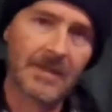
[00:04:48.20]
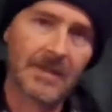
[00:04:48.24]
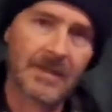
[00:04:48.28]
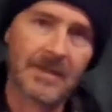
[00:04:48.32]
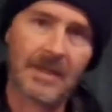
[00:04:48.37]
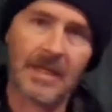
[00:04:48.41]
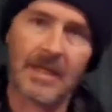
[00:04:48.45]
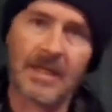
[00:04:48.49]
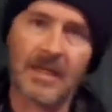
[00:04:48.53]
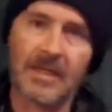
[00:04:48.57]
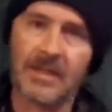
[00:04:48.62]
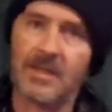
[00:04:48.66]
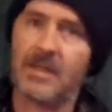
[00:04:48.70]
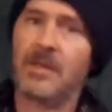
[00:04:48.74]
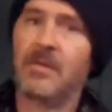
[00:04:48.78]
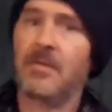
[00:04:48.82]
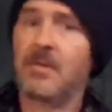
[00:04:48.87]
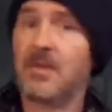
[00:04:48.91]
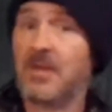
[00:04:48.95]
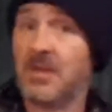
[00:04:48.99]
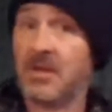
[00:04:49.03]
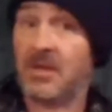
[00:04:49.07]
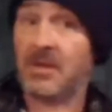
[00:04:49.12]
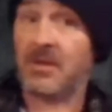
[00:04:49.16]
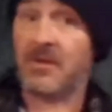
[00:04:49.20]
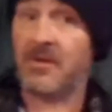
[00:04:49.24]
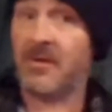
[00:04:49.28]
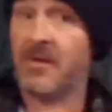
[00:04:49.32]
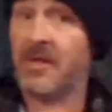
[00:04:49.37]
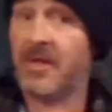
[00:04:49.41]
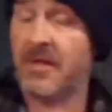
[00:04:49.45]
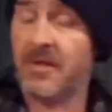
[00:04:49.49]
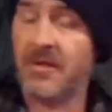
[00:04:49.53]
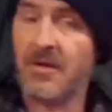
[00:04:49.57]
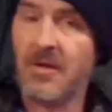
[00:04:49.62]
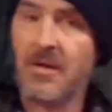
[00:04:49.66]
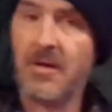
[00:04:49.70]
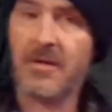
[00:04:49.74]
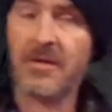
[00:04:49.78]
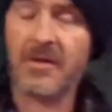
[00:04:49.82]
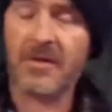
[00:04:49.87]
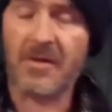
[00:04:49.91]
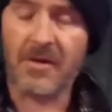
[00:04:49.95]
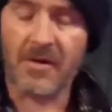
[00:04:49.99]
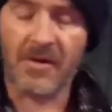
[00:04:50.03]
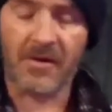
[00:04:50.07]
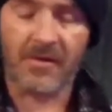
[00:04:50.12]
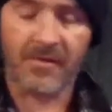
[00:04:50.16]
Okay, so as a side note,
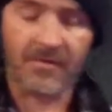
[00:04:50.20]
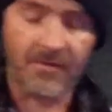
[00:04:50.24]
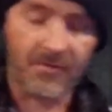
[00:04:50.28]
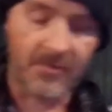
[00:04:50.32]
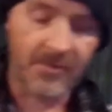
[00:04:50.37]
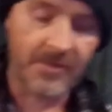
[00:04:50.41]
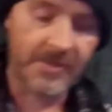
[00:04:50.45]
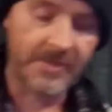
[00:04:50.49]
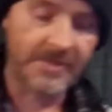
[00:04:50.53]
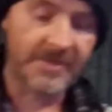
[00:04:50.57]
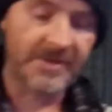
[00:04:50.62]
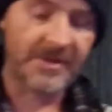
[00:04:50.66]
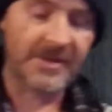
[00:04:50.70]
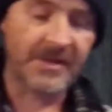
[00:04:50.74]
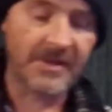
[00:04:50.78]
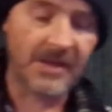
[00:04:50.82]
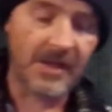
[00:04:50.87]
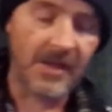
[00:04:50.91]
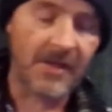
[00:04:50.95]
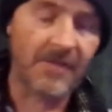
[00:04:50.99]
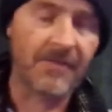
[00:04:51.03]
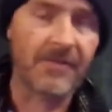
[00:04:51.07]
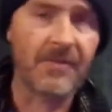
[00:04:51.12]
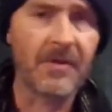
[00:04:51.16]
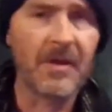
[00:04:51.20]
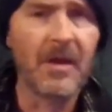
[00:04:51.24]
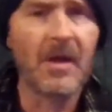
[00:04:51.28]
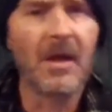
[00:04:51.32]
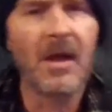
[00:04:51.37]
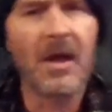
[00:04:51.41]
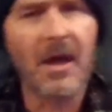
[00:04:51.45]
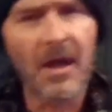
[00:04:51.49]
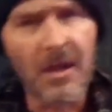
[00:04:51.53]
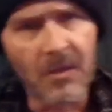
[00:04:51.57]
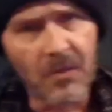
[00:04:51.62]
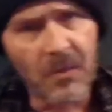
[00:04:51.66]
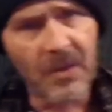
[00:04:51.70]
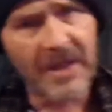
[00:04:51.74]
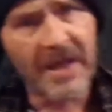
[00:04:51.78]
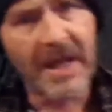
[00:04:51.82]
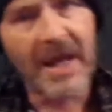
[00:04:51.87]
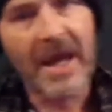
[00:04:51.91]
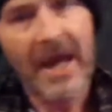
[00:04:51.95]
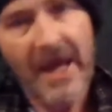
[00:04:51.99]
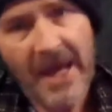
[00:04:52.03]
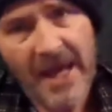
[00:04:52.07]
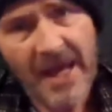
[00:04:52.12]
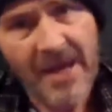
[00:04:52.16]
I thought to myself, I wonder
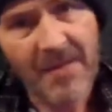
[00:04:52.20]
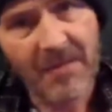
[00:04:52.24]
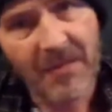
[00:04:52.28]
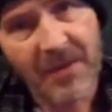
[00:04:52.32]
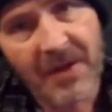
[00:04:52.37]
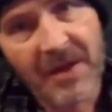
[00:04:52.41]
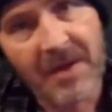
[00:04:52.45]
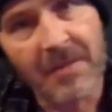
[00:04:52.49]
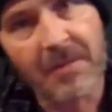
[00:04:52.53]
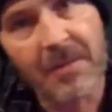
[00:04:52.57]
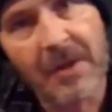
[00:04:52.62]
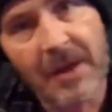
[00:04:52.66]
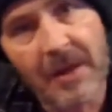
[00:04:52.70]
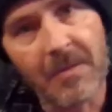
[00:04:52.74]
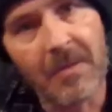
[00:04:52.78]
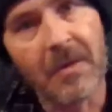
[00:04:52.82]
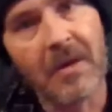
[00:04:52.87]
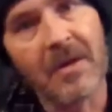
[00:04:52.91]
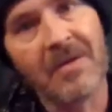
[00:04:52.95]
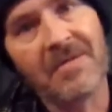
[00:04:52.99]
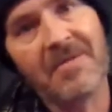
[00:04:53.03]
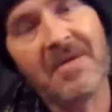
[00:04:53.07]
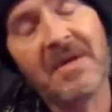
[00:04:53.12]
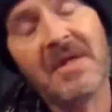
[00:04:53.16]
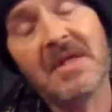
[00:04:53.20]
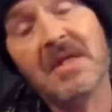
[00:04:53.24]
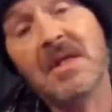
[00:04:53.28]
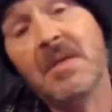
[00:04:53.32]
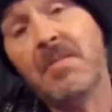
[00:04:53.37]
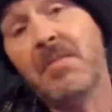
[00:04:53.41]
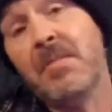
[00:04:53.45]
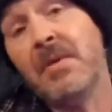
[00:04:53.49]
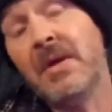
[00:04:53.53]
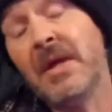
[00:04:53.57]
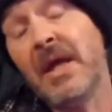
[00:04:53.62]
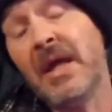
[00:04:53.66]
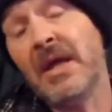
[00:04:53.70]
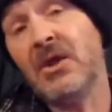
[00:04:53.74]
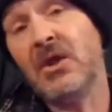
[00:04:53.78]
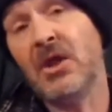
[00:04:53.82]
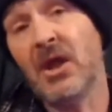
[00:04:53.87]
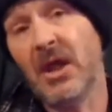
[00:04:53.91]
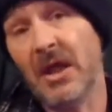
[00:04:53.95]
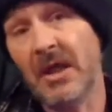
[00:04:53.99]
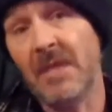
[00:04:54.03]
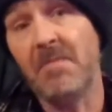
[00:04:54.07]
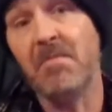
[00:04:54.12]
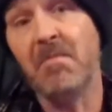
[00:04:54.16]
how many people have
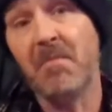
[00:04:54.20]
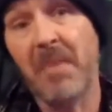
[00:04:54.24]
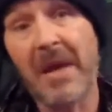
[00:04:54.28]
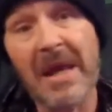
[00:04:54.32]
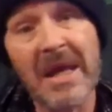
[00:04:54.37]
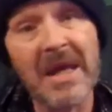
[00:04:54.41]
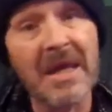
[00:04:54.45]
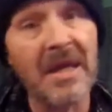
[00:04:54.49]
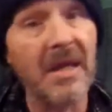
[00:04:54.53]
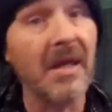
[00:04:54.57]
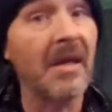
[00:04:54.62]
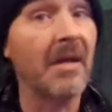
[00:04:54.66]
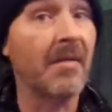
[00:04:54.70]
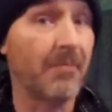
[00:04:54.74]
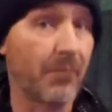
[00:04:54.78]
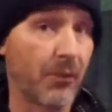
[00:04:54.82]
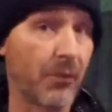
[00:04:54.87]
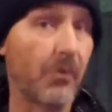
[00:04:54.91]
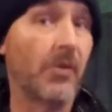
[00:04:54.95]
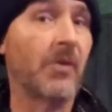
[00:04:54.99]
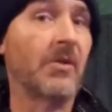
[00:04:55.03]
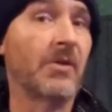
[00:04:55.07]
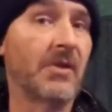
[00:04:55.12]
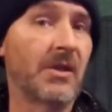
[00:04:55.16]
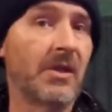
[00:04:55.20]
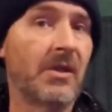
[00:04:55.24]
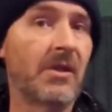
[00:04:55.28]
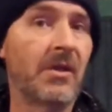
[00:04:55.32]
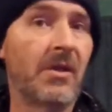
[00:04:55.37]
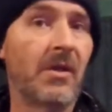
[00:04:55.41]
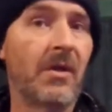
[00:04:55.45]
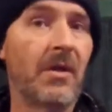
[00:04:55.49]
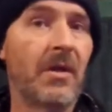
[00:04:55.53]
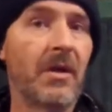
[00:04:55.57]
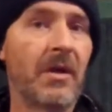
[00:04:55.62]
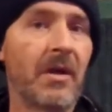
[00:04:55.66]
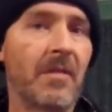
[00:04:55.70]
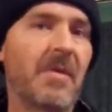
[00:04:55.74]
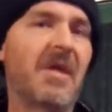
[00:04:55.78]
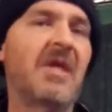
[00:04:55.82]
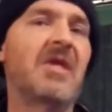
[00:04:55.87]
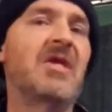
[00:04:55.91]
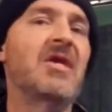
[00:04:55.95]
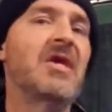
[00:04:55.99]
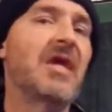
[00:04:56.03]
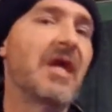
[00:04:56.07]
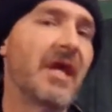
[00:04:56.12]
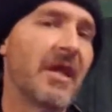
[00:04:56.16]
actually been prosecuted. I mean,
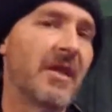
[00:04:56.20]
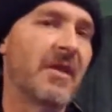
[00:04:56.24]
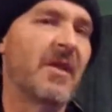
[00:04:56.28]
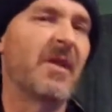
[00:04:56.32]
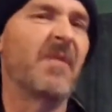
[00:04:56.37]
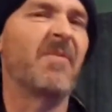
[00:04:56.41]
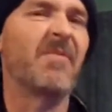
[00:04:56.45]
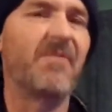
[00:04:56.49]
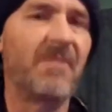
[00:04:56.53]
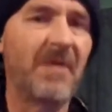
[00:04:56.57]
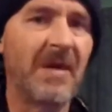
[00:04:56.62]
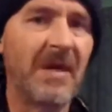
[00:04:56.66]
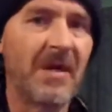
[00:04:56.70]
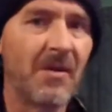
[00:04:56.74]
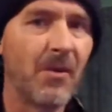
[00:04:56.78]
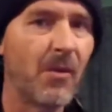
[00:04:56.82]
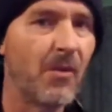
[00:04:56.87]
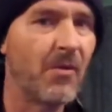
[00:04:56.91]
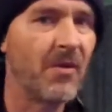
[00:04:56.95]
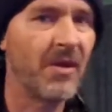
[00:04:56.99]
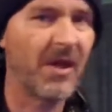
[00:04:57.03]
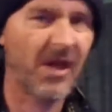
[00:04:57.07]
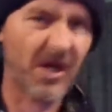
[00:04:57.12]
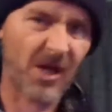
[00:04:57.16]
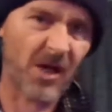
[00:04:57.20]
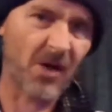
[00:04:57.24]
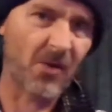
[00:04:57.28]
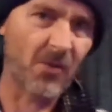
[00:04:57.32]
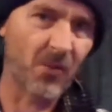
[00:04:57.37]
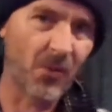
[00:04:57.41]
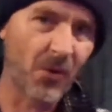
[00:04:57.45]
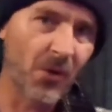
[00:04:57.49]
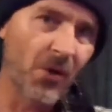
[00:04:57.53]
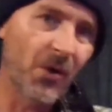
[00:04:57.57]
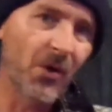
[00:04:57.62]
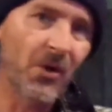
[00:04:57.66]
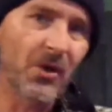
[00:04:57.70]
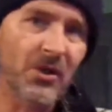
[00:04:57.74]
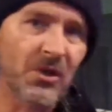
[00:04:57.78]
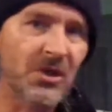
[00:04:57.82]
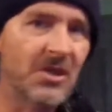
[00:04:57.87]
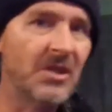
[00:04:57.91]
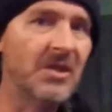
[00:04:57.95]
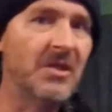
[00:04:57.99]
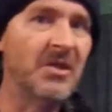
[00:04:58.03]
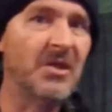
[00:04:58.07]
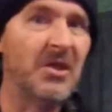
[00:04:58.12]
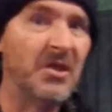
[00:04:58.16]
you get the fear and the
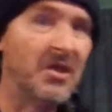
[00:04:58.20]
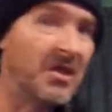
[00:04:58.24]
coercion.